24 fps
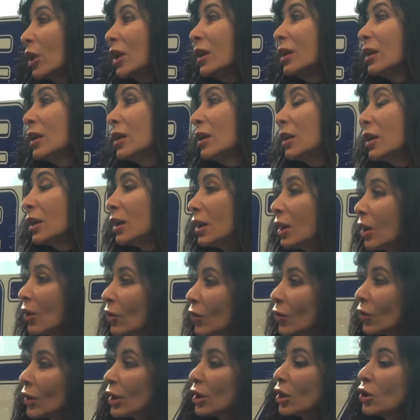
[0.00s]
And, you
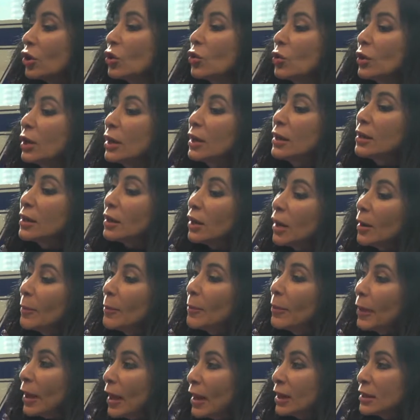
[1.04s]
know, you need a
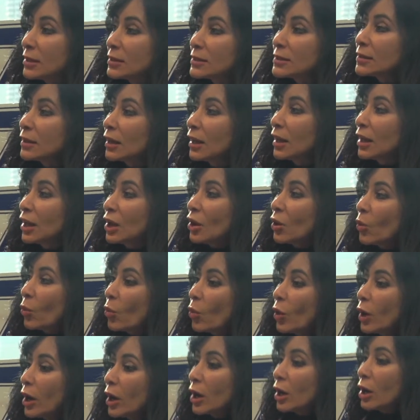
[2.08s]
base
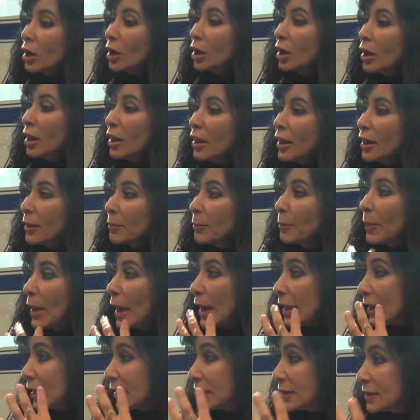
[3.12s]
where the
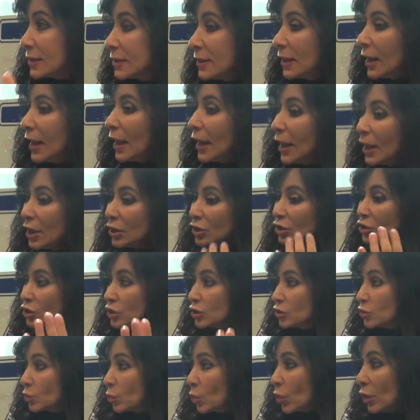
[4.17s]
bank can see, hey,
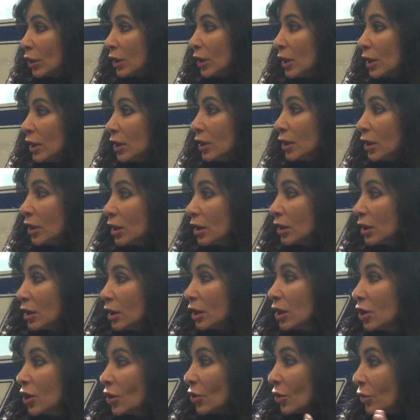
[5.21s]
she's working,
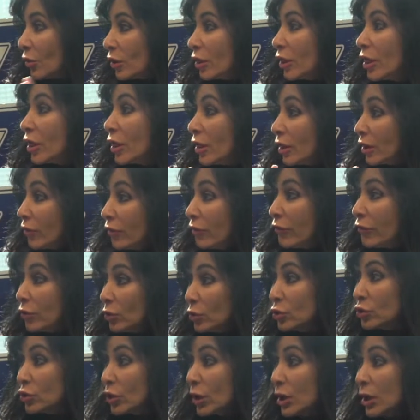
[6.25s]
you know, the
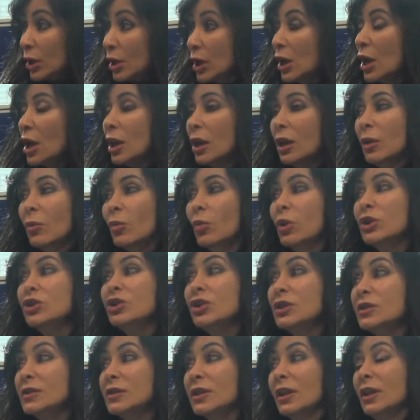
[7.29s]
food truck, which
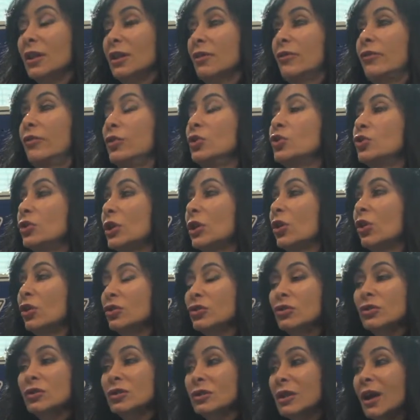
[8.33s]
is, the food truck
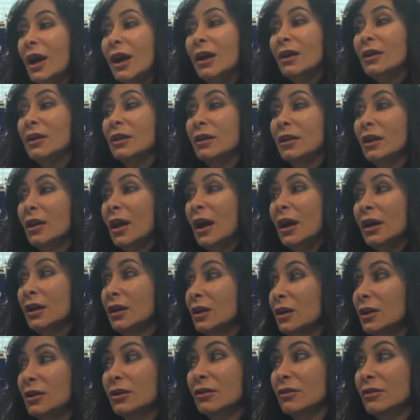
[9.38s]
also is not that
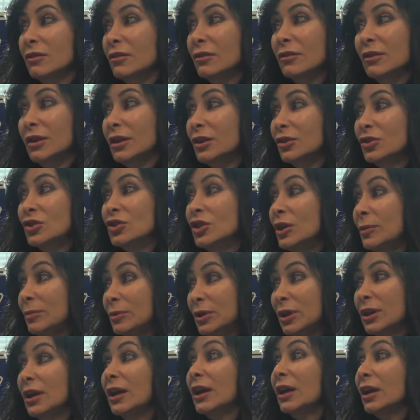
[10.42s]
cheap to
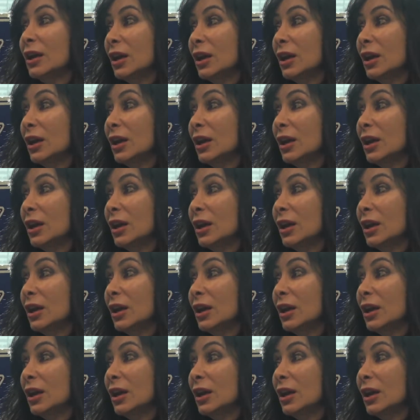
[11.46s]
get.